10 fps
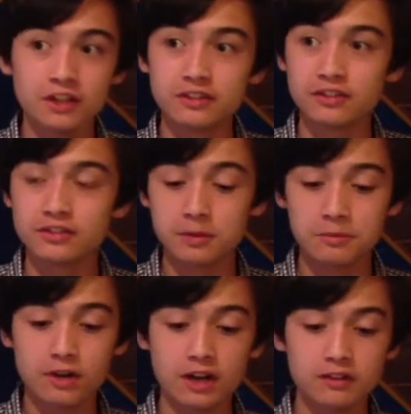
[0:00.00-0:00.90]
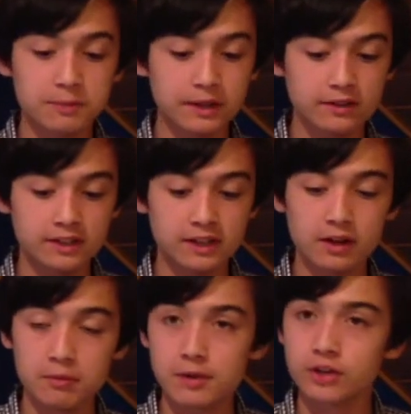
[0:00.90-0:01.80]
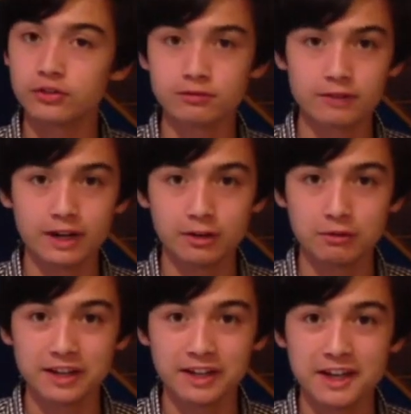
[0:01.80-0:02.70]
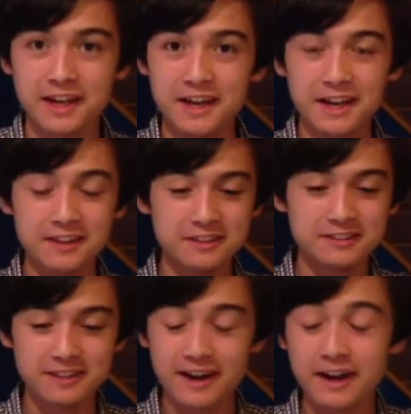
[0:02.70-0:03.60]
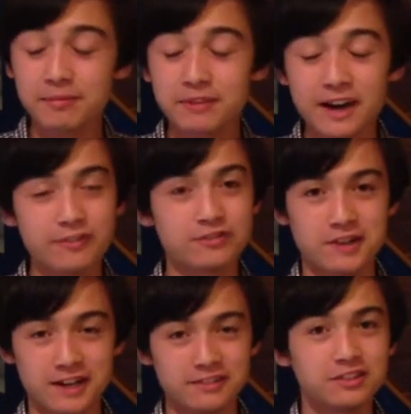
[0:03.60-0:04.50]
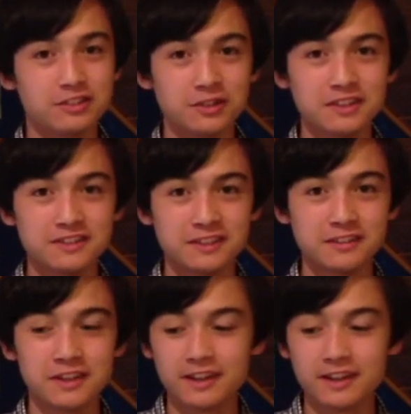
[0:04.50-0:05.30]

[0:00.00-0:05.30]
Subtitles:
to summarise building a model railway in the time that I've tried to do it in.